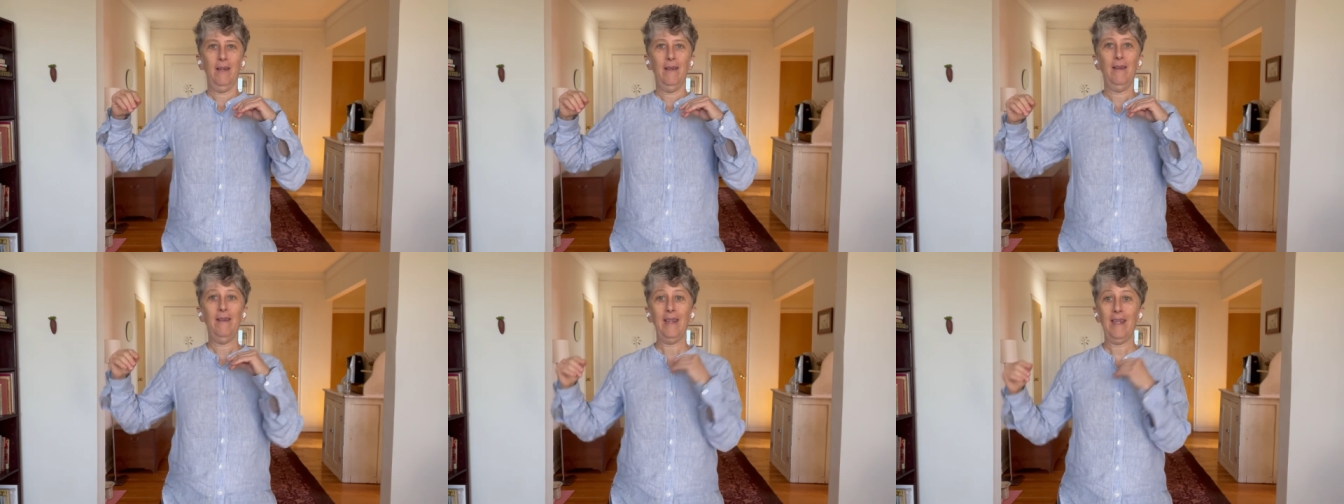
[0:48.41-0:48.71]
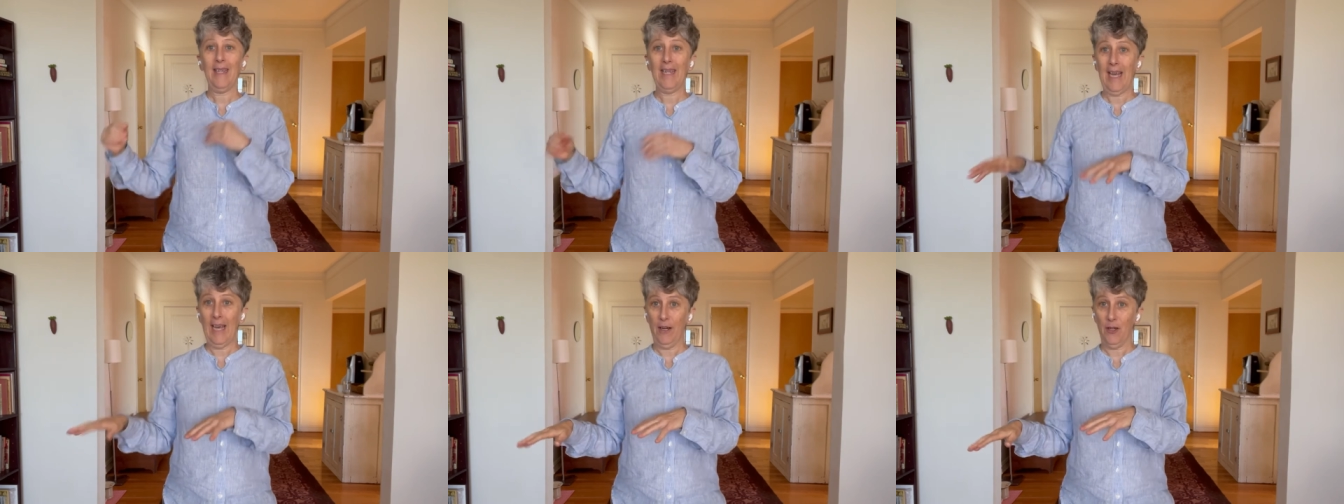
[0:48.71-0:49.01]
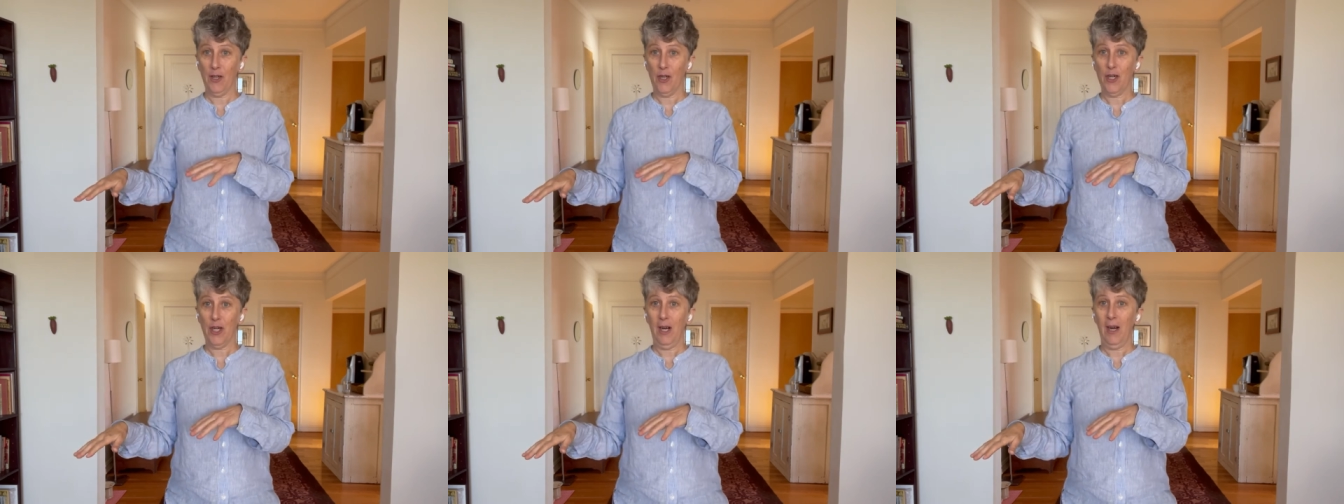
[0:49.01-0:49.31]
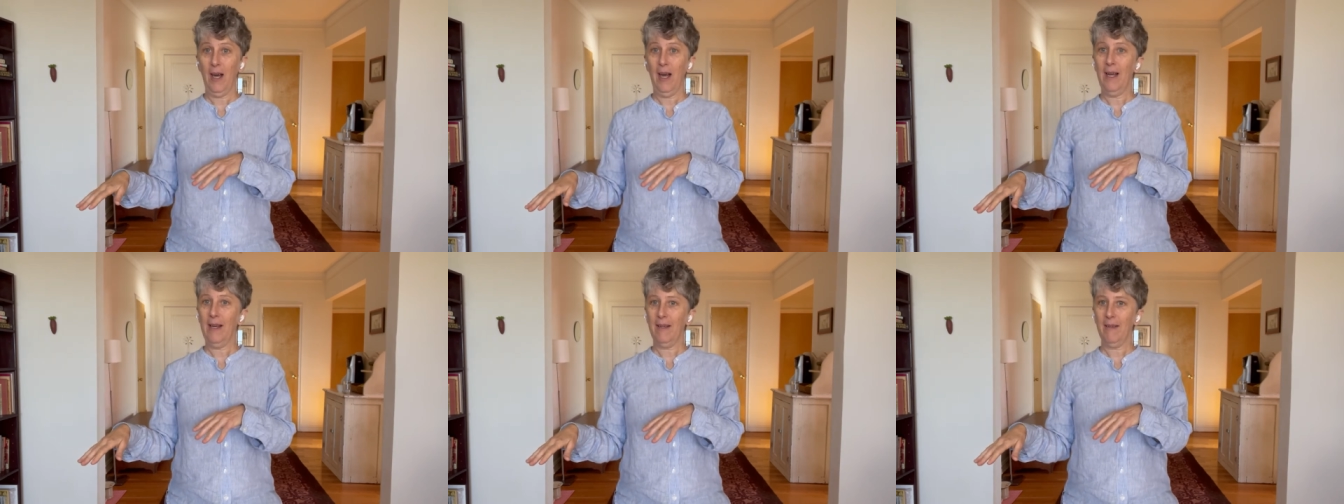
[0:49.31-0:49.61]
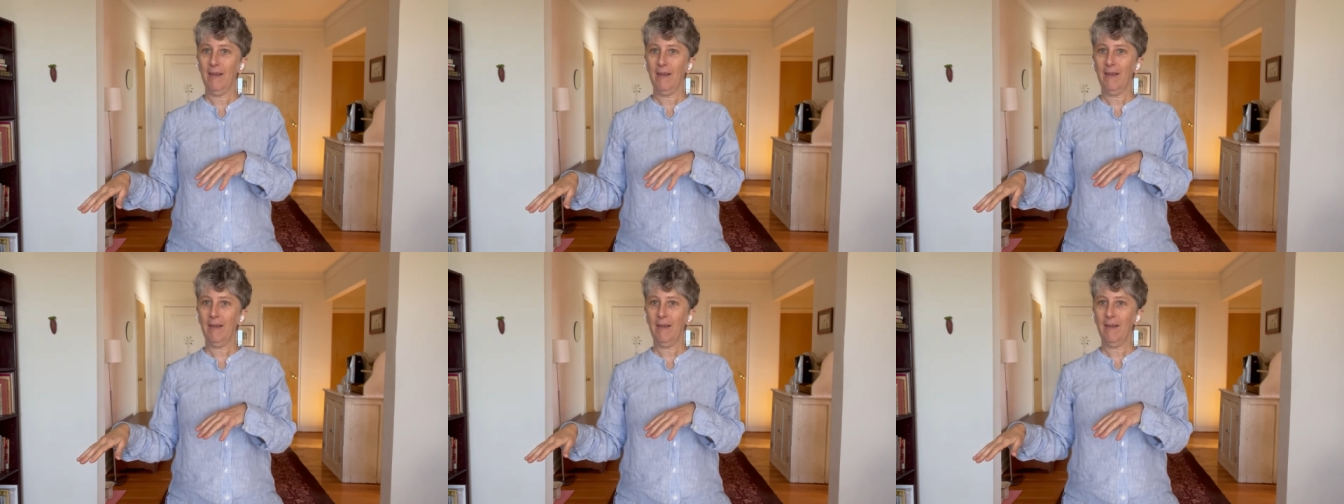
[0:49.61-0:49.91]

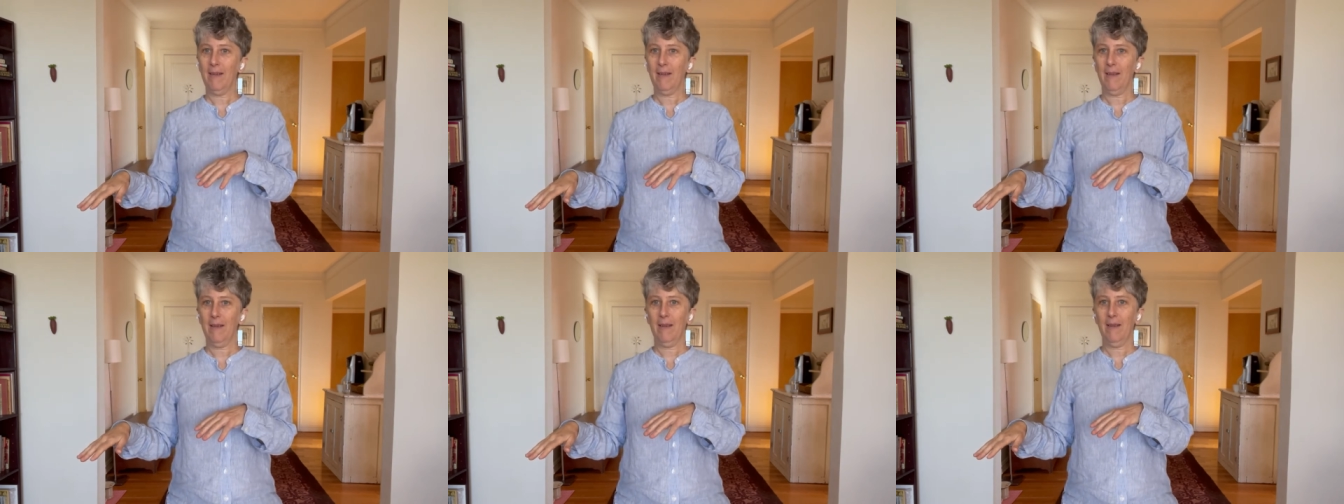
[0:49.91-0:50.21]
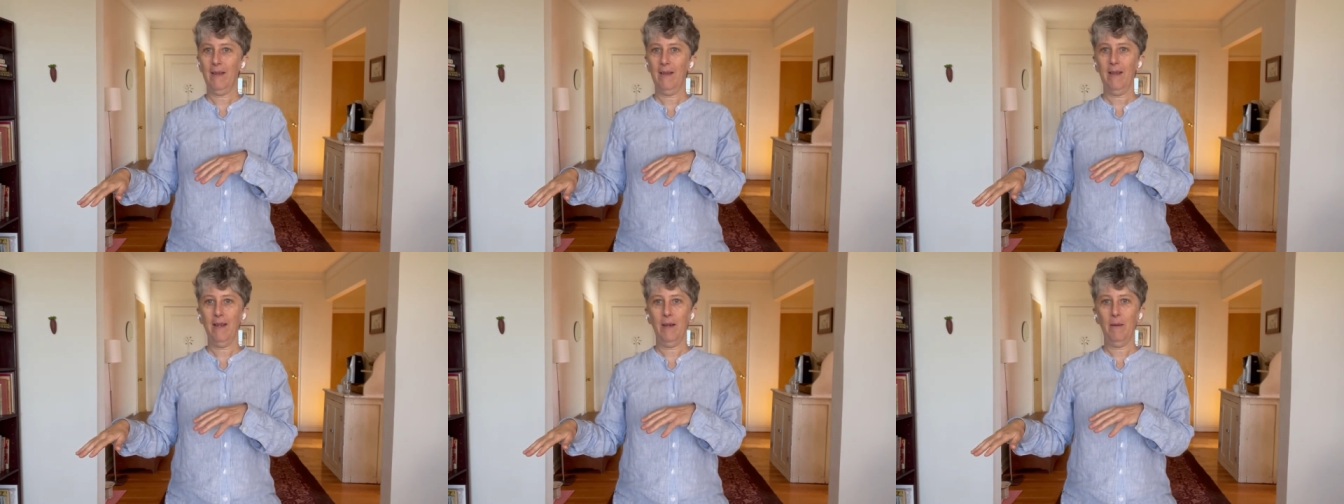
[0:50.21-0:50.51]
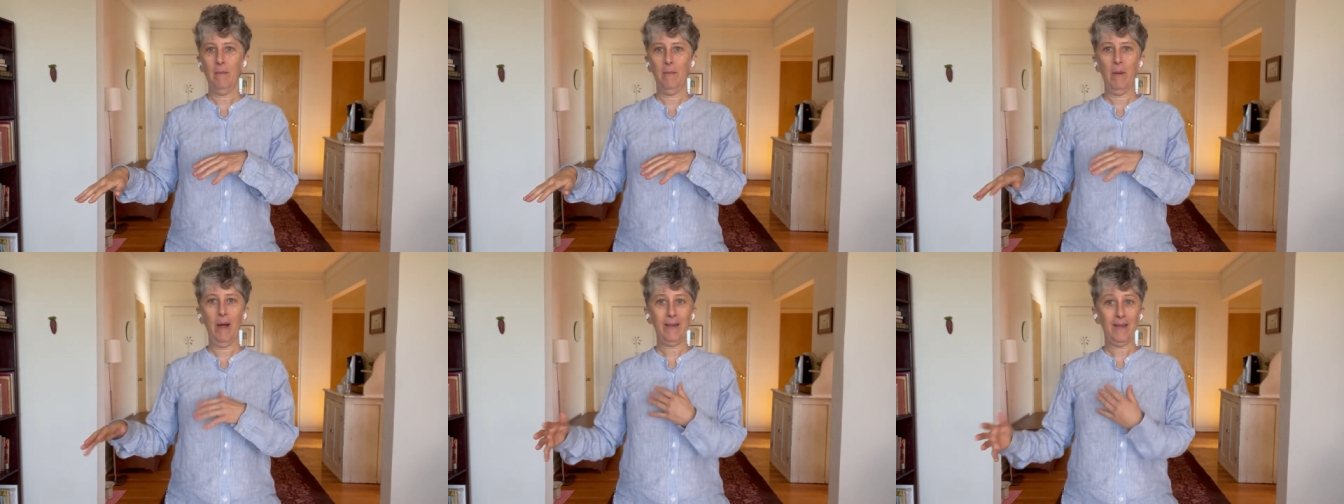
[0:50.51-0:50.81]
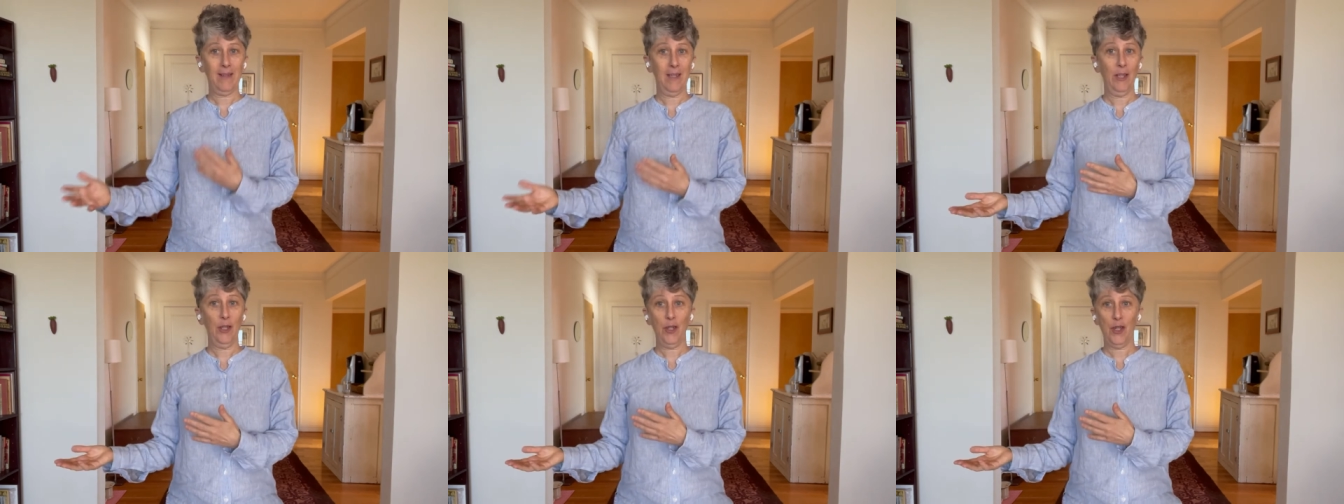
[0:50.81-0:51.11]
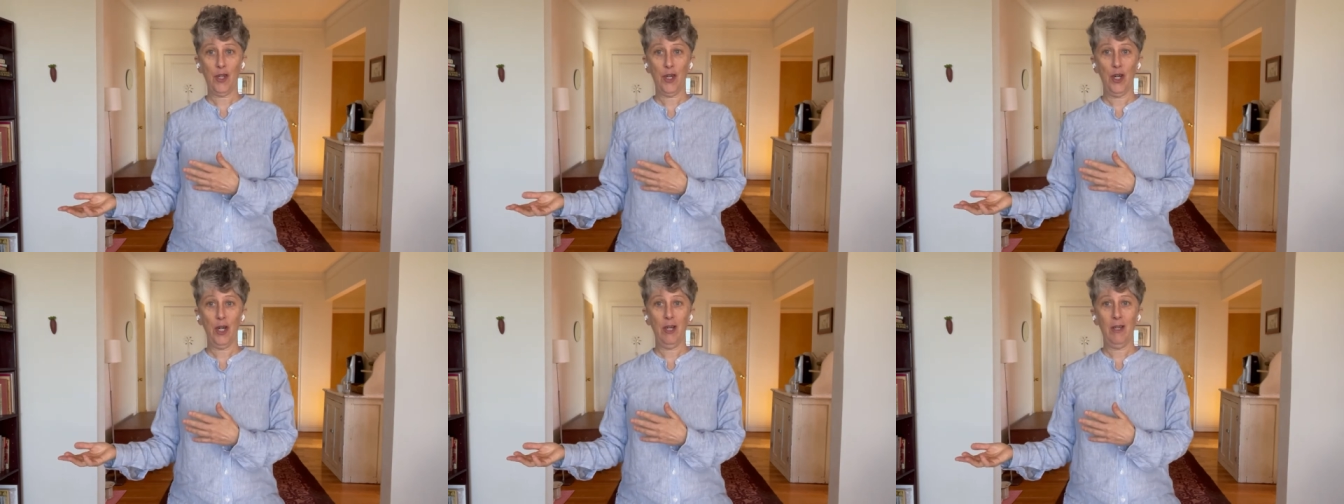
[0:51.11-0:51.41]
de-energize the
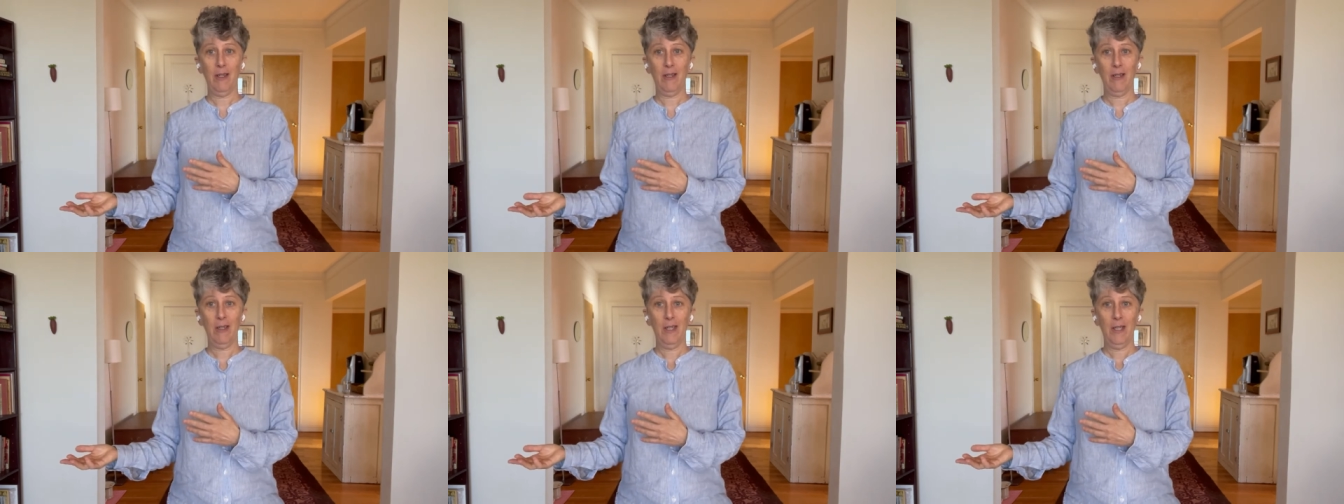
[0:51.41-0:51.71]
musculature